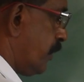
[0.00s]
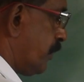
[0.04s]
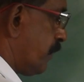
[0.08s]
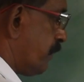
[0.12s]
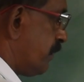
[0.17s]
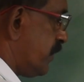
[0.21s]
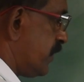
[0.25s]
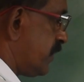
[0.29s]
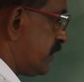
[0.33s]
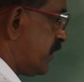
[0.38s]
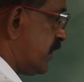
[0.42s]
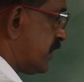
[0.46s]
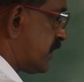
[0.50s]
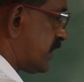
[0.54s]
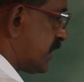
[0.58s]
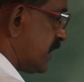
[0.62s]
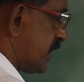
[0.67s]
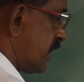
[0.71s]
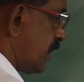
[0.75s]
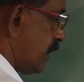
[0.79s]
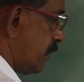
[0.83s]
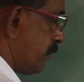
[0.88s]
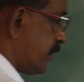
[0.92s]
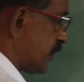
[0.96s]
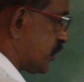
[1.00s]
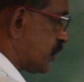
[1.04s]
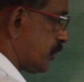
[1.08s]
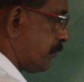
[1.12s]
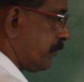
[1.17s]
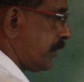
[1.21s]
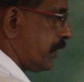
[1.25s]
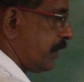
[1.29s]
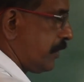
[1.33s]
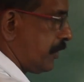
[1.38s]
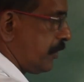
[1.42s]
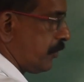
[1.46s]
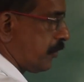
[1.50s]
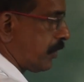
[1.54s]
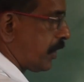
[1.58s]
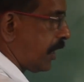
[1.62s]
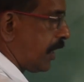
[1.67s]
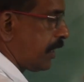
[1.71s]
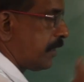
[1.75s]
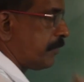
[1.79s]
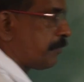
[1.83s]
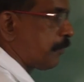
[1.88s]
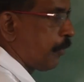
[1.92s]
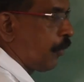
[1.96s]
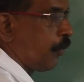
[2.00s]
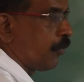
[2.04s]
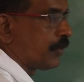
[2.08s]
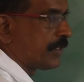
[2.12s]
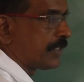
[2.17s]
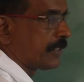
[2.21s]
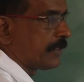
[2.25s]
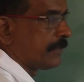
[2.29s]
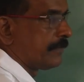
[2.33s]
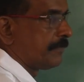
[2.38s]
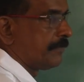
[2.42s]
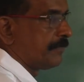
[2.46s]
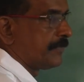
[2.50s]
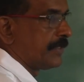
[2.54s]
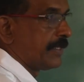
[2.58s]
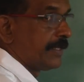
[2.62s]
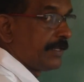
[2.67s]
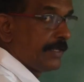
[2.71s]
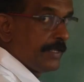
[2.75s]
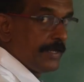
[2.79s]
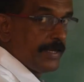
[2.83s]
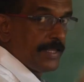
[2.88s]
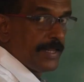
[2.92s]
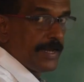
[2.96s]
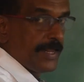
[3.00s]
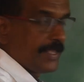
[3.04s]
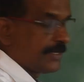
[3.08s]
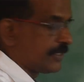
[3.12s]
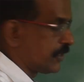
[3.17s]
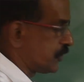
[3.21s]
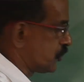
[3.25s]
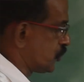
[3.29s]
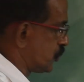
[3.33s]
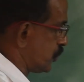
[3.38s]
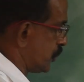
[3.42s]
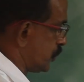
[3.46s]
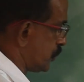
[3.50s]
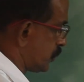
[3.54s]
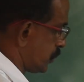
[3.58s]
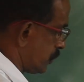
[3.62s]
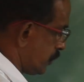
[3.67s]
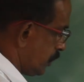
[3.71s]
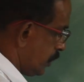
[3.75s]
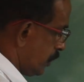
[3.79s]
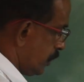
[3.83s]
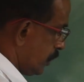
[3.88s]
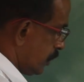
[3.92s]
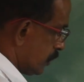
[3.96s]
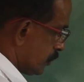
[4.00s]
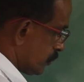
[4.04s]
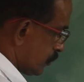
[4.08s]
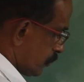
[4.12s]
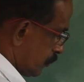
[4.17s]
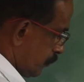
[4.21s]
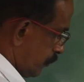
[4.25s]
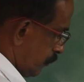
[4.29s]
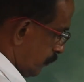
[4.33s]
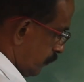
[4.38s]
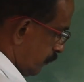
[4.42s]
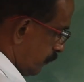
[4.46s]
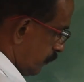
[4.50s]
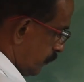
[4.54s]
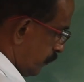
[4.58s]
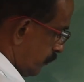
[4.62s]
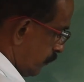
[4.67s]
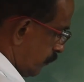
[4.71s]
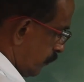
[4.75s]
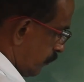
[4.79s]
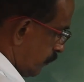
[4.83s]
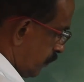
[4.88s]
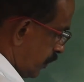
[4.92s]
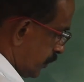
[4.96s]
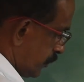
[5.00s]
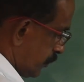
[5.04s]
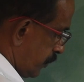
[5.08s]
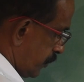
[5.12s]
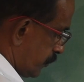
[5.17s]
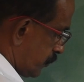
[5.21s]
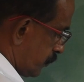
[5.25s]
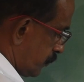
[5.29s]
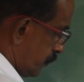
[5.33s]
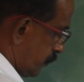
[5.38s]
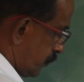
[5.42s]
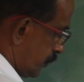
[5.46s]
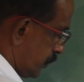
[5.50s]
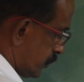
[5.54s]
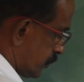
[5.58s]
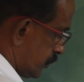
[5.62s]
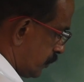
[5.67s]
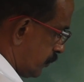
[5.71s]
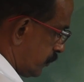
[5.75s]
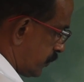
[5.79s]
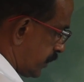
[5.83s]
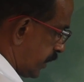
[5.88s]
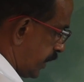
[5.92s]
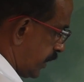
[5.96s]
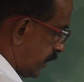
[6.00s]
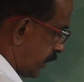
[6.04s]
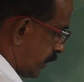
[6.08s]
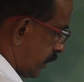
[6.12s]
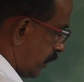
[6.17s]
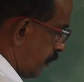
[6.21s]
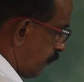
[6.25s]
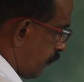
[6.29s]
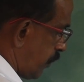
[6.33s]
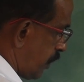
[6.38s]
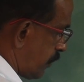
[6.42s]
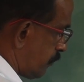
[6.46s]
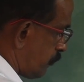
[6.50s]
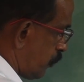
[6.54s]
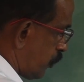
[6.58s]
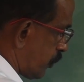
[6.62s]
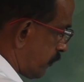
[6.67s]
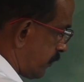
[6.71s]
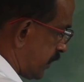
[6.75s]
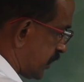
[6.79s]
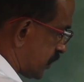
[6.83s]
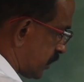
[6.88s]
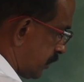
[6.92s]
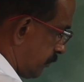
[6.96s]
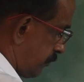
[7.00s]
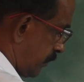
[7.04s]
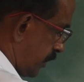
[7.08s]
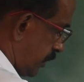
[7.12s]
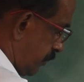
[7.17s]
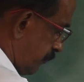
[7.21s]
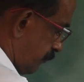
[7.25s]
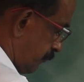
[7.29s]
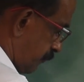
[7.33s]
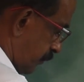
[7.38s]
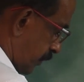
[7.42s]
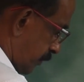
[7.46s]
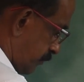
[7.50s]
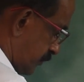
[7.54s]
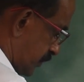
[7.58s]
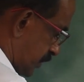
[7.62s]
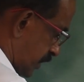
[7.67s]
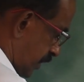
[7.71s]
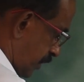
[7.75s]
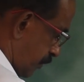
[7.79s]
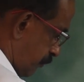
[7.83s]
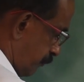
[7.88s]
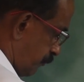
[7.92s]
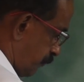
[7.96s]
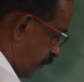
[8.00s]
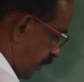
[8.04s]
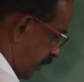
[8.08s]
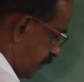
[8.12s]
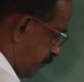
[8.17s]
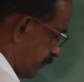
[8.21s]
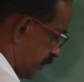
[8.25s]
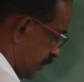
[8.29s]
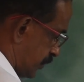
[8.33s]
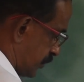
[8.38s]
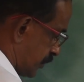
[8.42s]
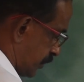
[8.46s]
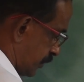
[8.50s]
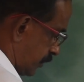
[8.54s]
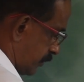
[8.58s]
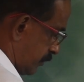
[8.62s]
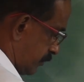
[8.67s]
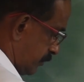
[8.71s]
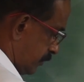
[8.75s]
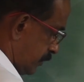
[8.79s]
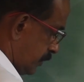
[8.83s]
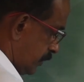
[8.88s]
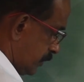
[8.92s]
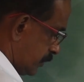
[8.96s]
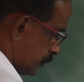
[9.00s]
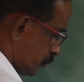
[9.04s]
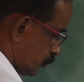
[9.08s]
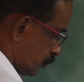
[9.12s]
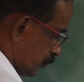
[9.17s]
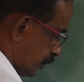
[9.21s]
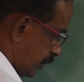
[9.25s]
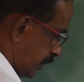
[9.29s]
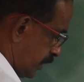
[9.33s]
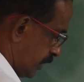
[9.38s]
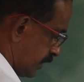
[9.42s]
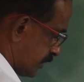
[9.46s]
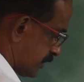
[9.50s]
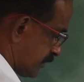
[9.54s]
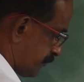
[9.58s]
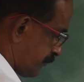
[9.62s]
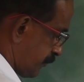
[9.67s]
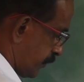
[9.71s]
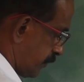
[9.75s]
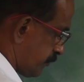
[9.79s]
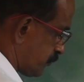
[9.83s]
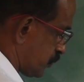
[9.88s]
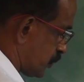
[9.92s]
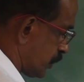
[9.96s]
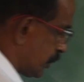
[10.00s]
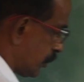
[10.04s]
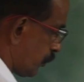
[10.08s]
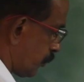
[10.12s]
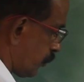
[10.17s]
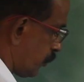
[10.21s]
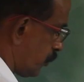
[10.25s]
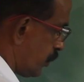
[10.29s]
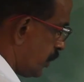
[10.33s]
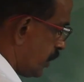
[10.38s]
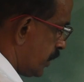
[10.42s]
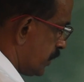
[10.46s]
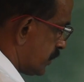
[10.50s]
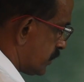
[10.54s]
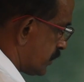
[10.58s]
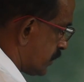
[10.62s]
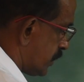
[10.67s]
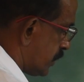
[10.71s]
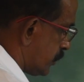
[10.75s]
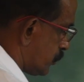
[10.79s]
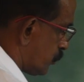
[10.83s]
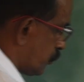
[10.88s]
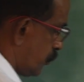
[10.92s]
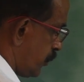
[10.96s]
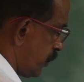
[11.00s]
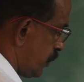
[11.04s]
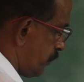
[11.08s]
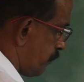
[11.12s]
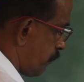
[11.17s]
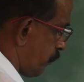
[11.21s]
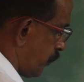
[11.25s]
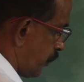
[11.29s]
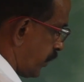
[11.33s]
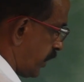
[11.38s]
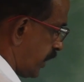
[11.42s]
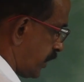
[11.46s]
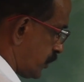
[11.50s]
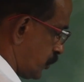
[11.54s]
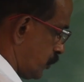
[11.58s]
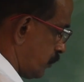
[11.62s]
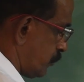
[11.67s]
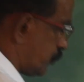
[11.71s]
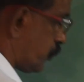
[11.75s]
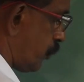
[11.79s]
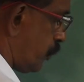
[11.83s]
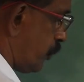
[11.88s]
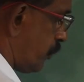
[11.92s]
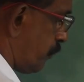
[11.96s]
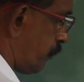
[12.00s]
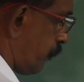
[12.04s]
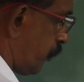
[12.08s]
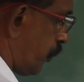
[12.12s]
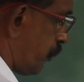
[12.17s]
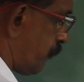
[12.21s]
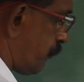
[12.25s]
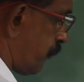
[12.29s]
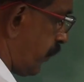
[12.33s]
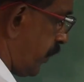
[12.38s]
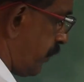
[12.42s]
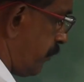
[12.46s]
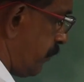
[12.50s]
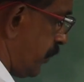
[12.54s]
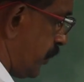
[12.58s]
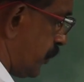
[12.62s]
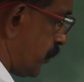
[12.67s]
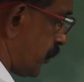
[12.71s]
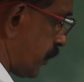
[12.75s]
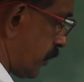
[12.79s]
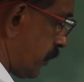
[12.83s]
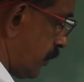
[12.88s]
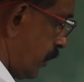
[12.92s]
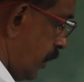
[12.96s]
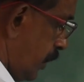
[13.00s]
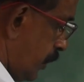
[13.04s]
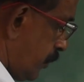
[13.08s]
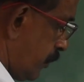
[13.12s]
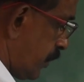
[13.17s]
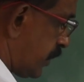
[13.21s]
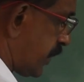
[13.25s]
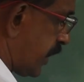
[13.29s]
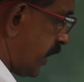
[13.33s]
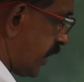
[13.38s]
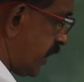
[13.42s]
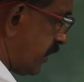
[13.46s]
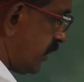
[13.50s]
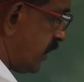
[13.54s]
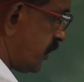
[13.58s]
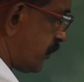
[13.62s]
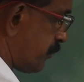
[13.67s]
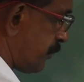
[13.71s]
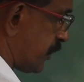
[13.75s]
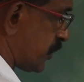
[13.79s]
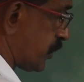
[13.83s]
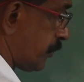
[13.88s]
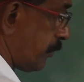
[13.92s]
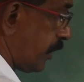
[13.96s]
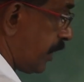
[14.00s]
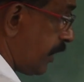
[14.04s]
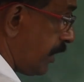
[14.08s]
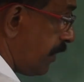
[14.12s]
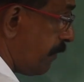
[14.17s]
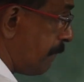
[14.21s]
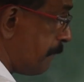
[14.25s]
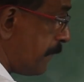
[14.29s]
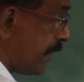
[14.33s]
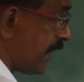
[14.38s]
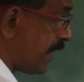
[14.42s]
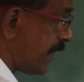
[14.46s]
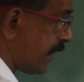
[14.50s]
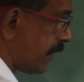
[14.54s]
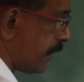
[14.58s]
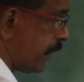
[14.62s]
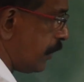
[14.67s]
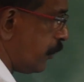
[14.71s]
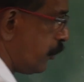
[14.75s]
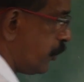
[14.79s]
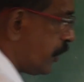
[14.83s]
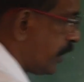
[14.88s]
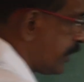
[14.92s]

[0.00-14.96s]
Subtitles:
With this single measurement you can't plot in a later stage. So, what you have to do is you take one more measurement from say 5 meter. So, here from 0 say 20 point, assume 20.5 meter. You are taking this measurement, immediately you